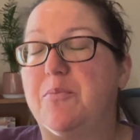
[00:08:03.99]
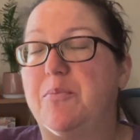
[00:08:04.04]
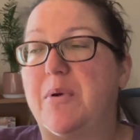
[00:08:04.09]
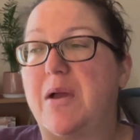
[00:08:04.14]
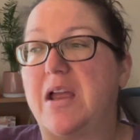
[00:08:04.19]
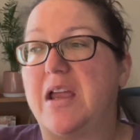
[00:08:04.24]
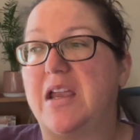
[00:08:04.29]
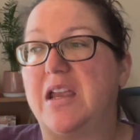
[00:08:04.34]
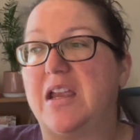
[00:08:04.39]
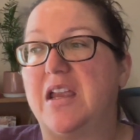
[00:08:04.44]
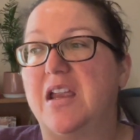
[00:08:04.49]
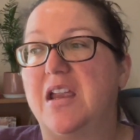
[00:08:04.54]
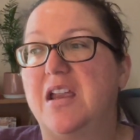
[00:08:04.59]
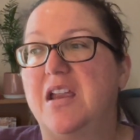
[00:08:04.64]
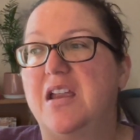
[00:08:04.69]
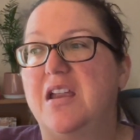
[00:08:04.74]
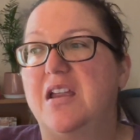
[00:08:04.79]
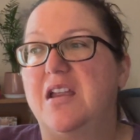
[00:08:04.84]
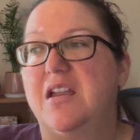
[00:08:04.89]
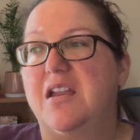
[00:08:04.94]
But
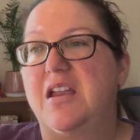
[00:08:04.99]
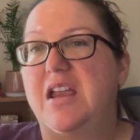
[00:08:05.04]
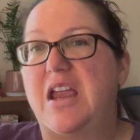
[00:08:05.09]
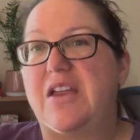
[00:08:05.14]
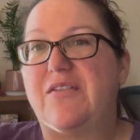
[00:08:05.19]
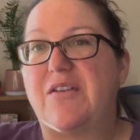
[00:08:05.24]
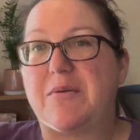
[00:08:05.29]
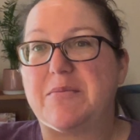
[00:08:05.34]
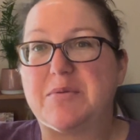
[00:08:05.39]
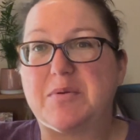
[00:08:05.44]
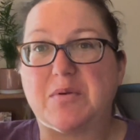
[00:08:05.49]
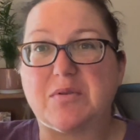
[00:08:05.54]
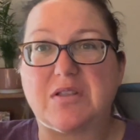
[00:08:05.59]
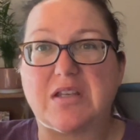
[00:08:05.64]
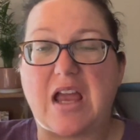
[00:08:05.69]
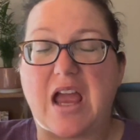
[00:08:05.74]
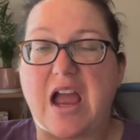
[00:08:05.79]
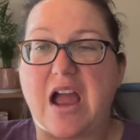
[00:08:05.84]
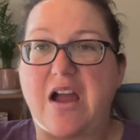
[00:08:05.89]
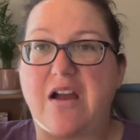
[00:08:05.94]
if I'm supposed
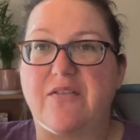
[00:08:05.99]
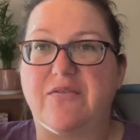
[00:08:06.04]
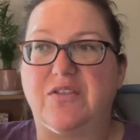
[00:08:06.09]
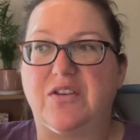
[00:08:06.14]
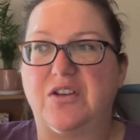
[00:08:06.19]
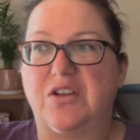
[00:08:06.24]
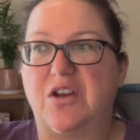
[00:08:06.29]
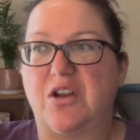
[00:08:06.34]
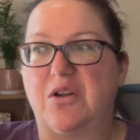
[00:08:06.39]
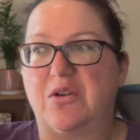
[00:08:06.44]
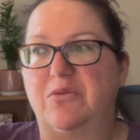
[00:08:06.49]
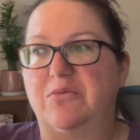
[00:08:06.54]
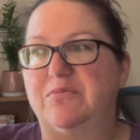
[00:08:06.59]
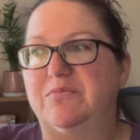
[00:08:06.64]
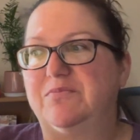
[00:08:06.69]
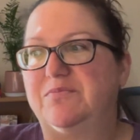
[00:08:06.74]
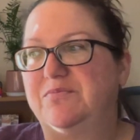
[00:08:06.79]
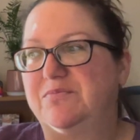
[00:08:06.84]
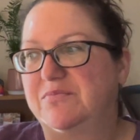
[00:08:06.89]
to have, you know,